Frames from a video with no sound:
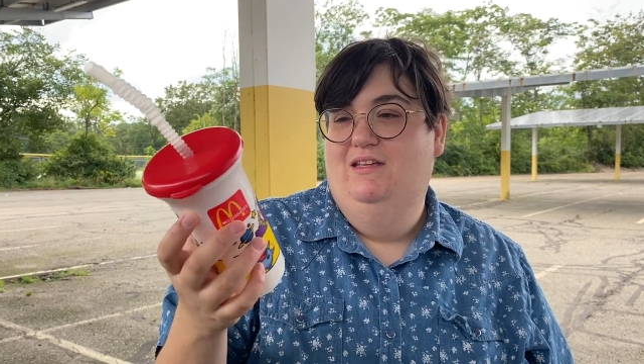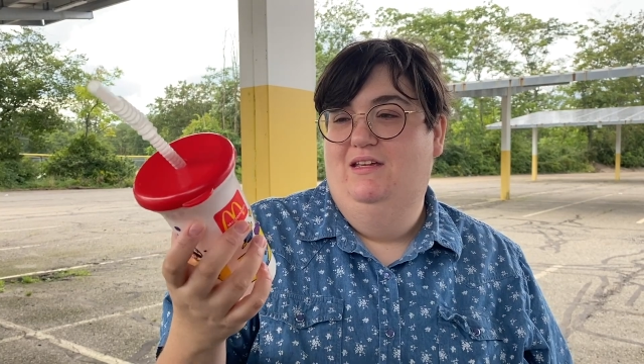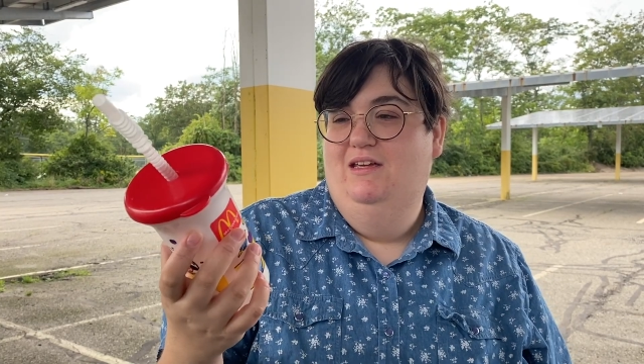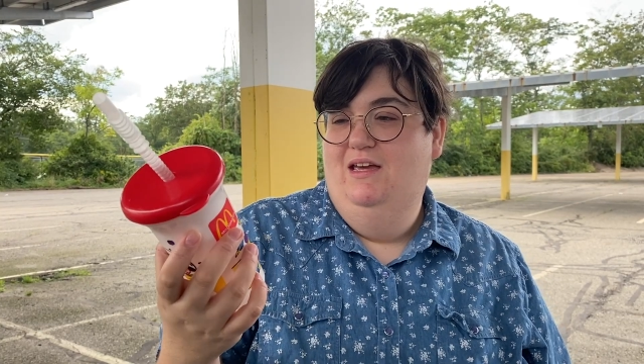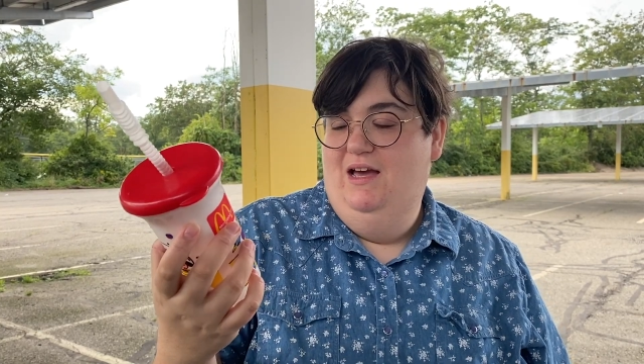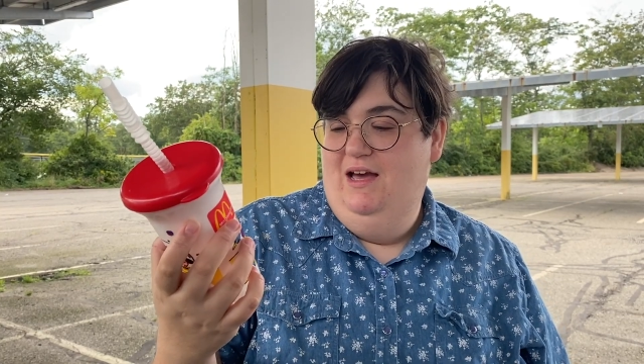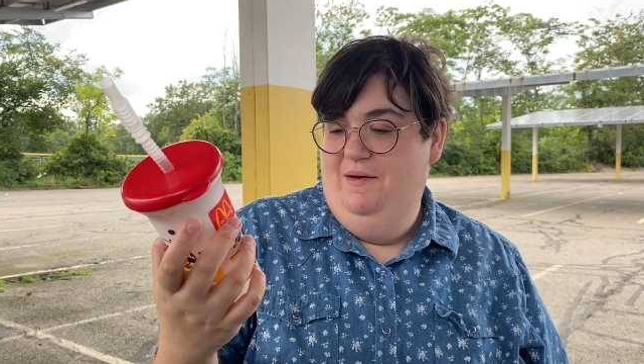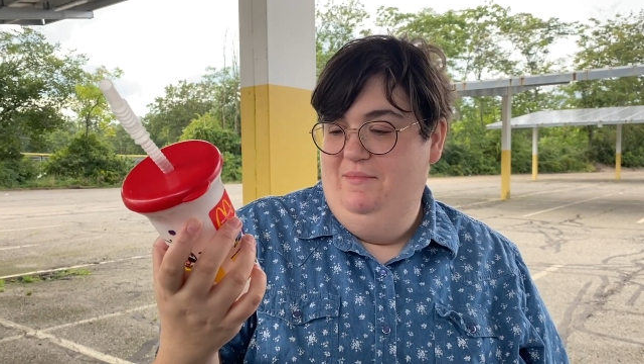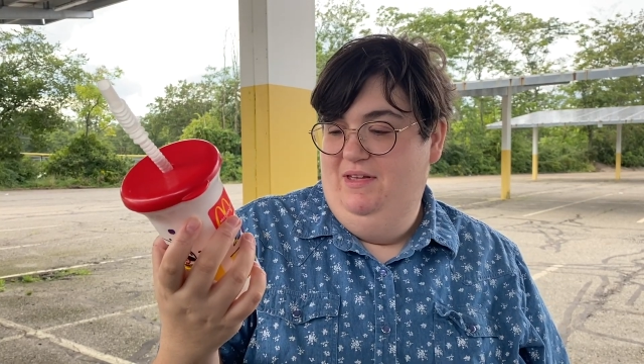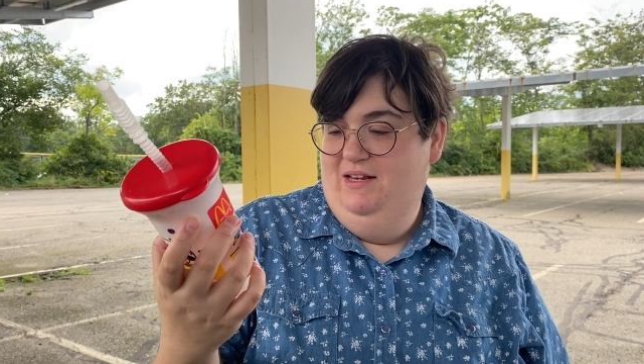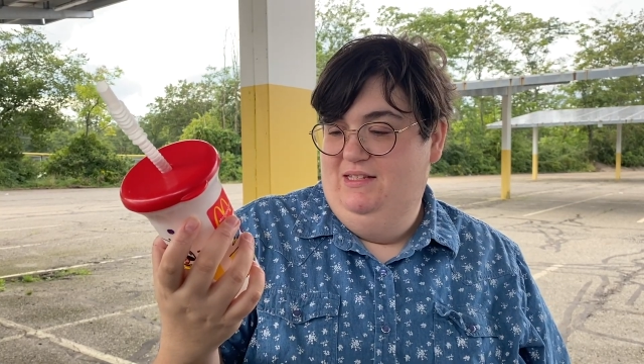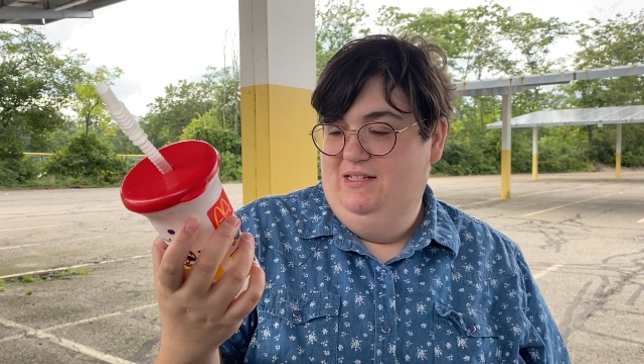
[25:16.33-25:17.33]
Yeah, I
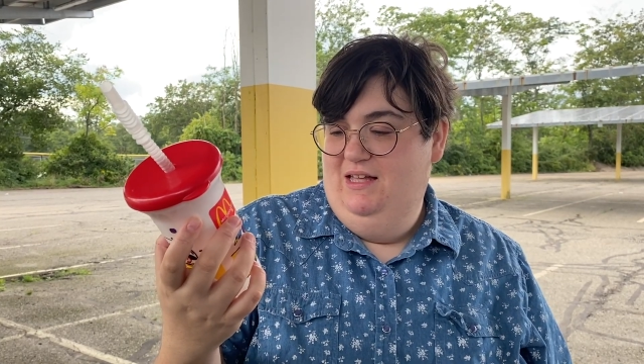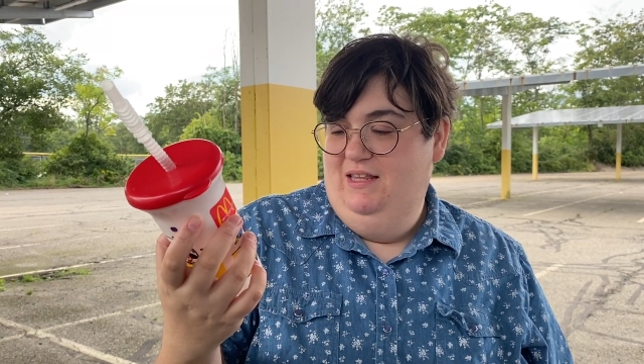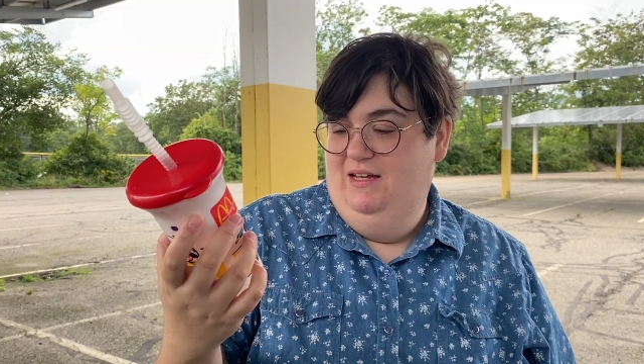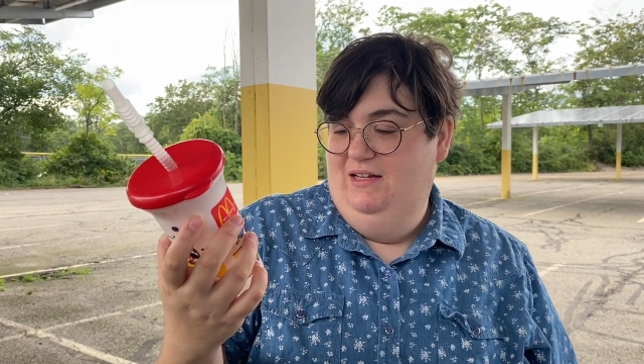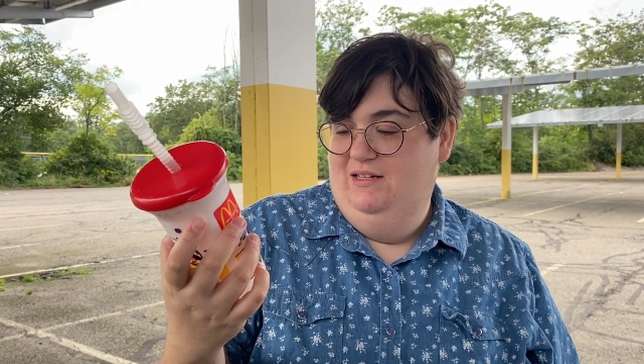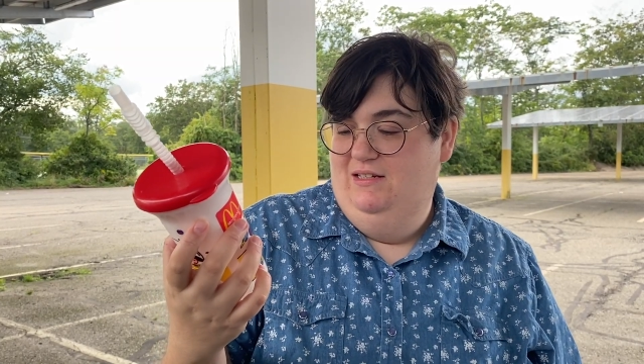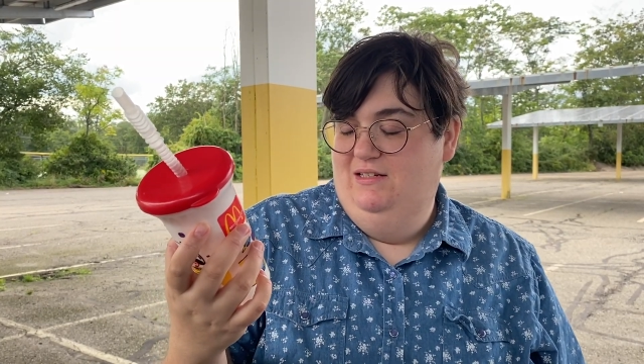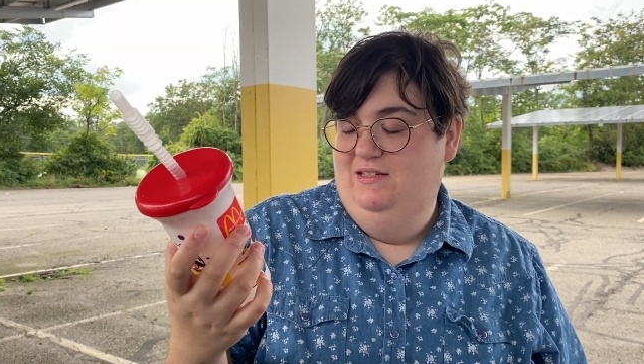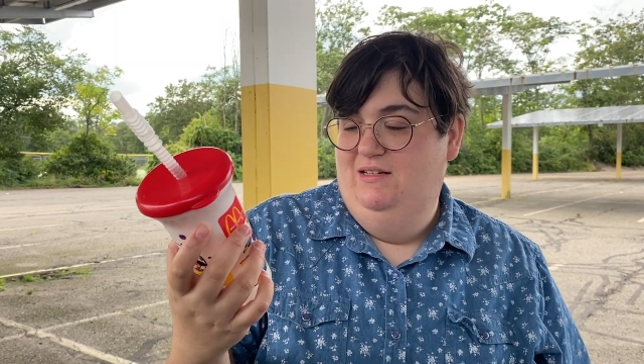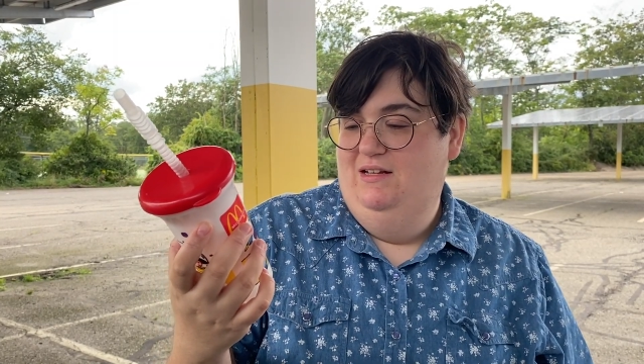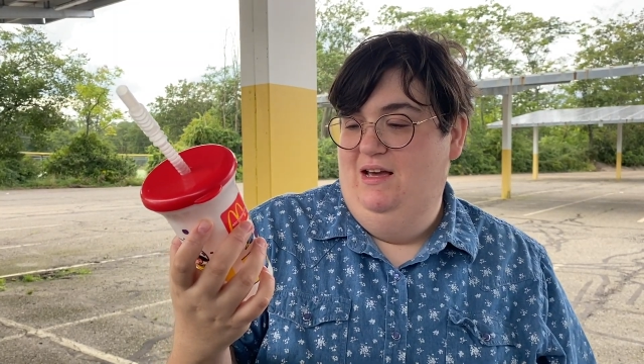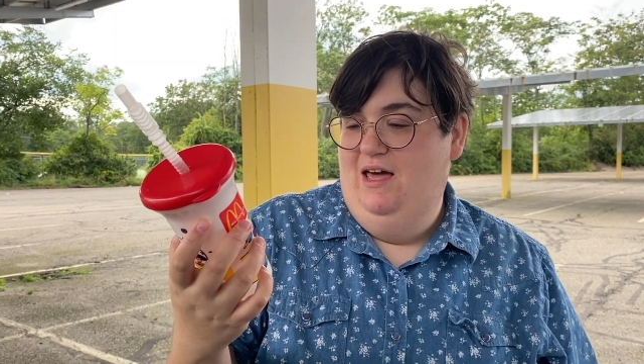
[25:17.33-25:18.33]
mean, it's got like,
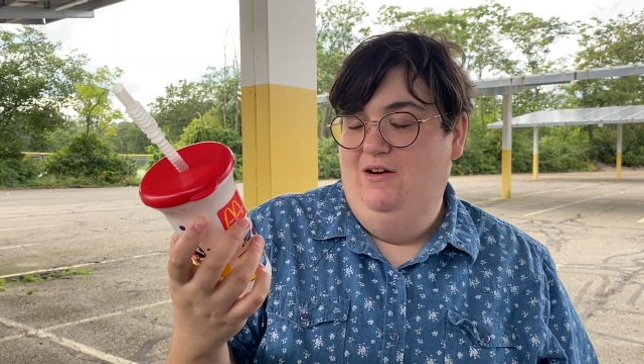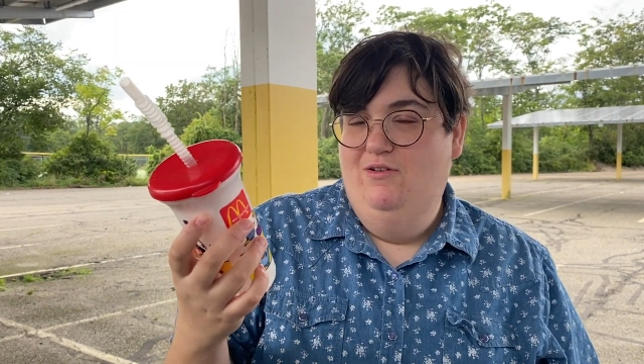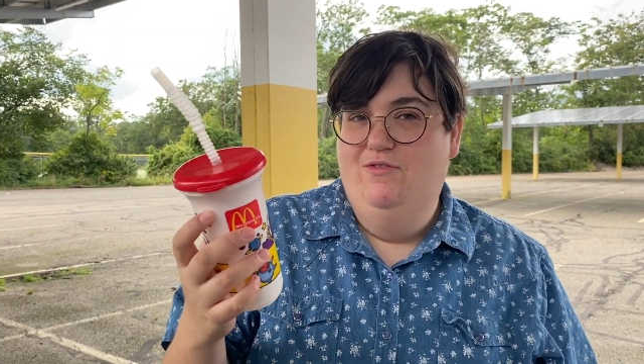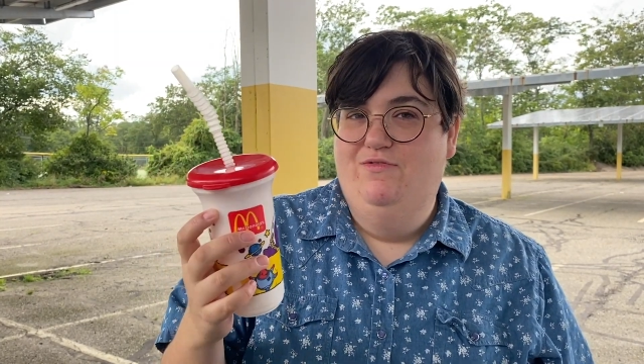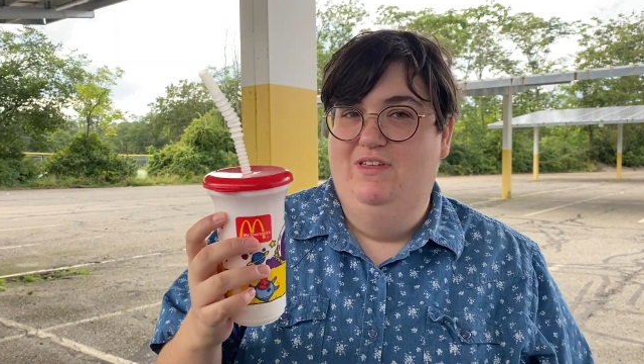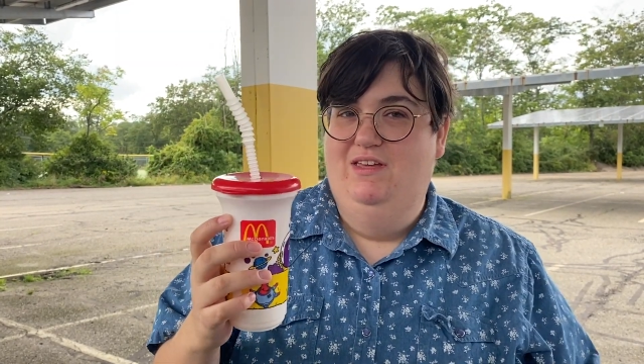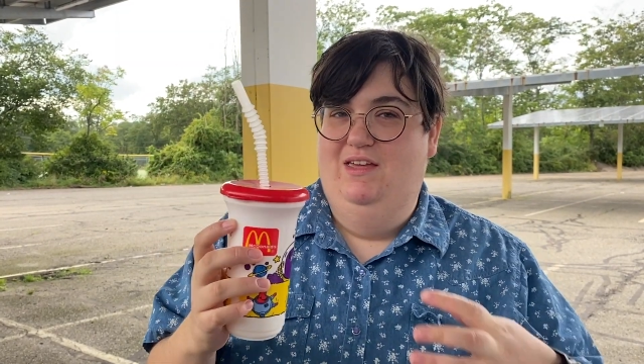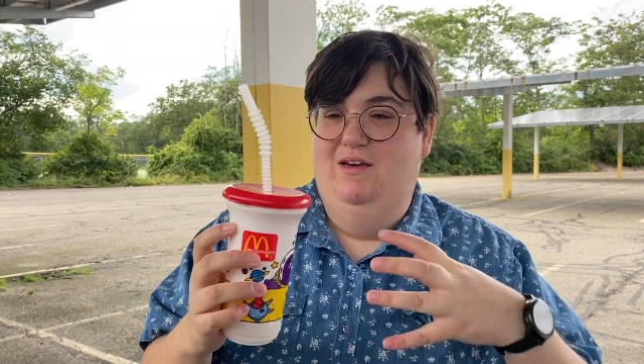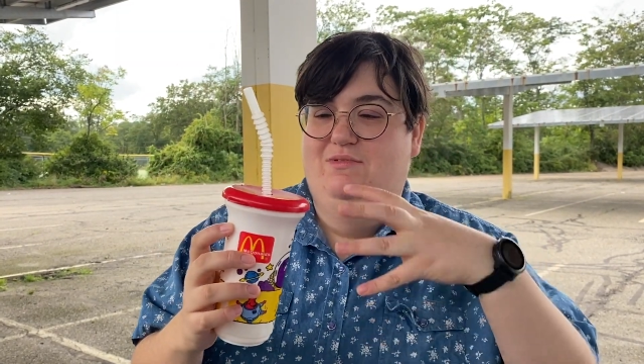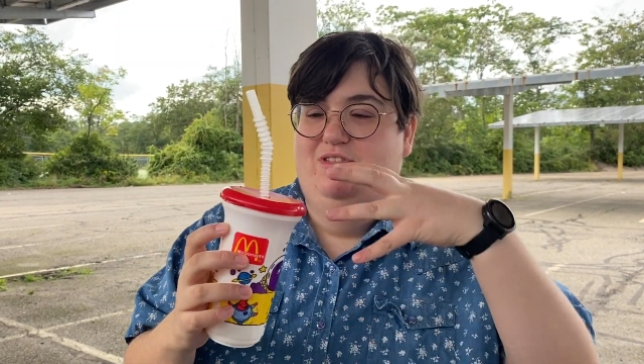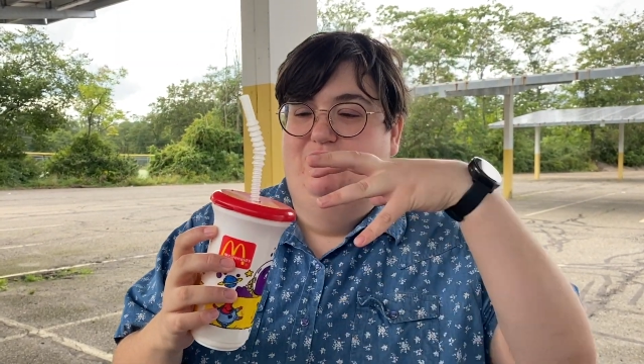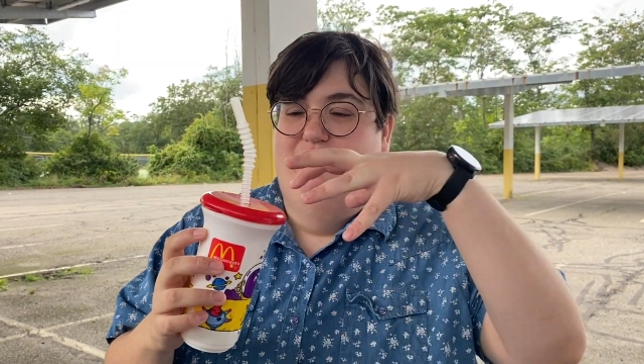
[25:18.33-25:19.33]
I don't know if the, it
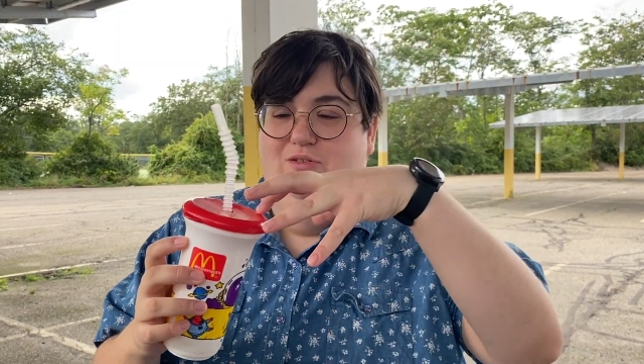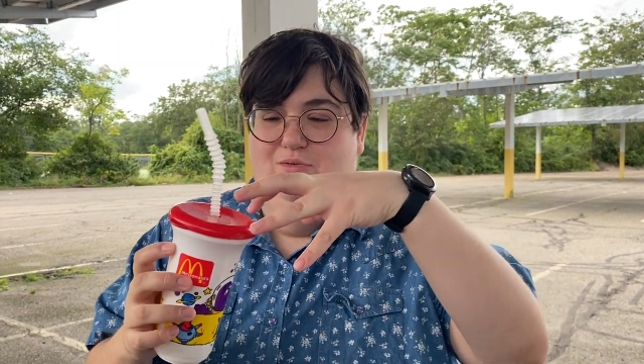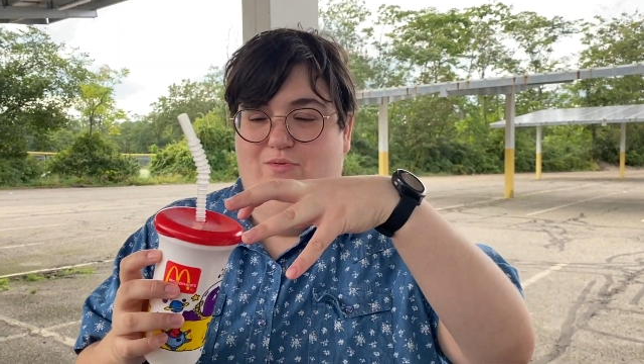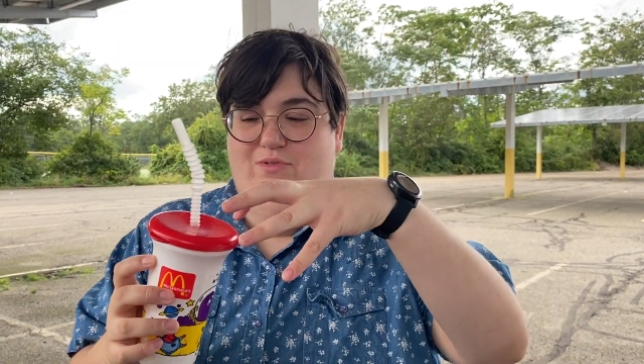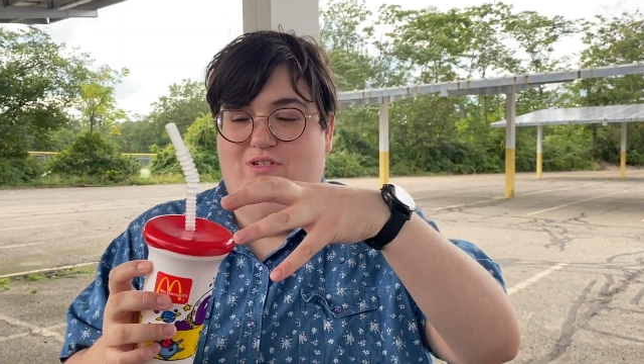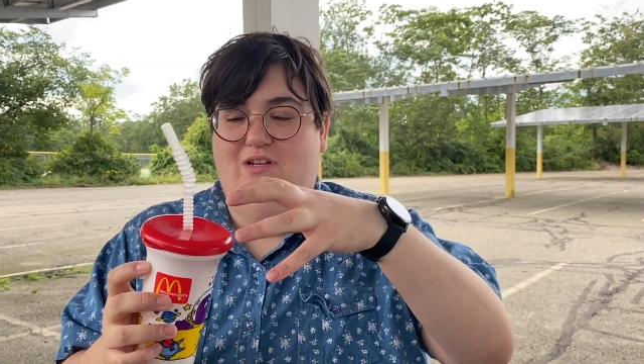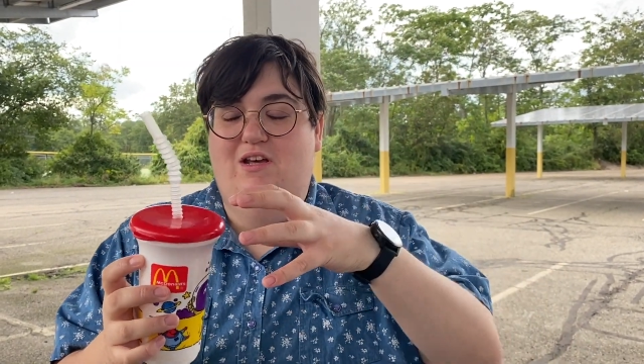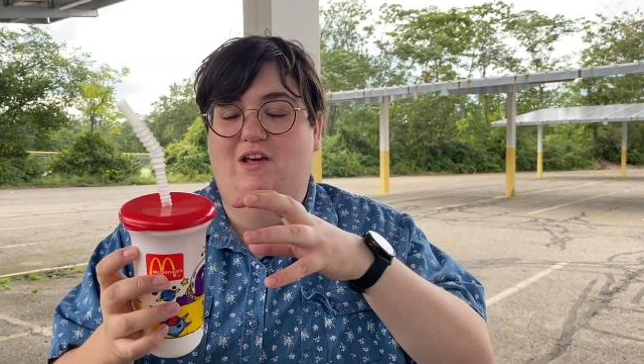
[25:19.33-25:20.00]
was used,